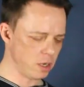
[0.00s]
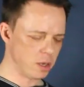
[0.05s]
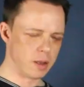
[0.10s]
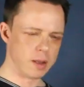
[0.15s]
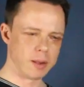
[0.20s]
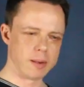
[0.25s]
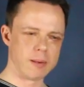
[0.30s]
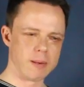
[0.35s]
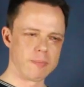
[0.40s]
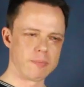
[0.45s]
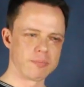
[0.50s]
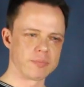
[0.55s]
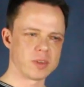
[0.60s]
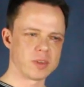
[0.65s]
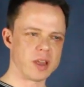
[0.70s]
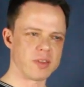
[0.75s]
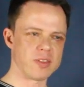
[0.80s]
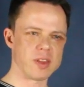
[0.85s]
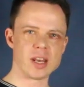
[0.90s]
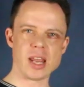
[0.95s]

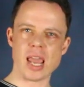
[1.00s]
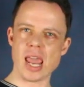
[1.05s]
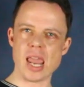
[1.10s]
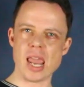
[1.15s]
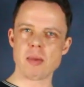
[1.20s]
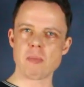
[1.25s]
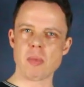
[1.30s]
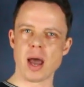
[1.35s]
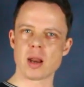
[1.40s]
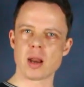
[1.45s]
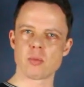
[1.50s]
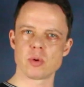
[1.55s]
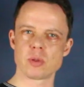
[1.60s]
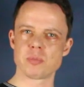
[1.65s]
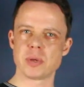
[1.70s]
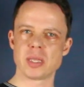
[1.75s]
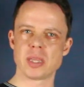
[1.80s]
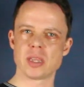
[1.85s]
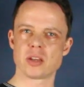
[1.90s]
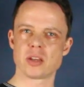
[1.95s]
And then A minor would
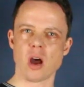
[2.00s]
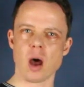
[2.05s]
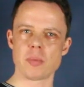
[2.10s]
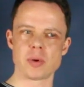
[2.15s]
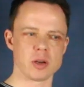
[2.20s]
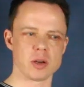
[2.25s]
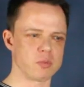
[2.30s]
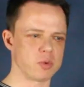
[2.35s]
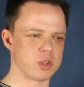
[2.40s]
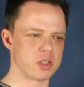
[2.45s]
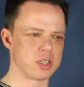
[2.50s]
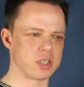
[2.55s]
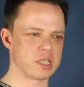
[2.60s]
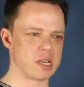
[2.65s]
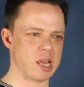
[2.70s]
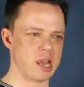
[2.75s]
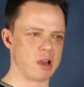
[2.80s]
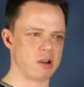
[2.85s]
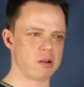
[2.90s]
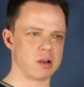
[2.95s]
be the dominant, which is
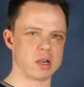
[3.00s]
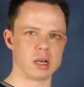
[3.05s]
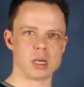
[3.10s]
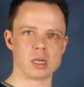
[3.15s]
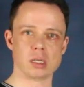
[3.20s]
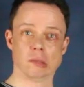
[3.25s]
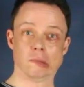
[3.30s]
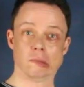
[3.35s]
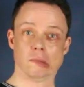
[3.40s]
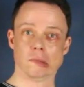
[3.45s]
now a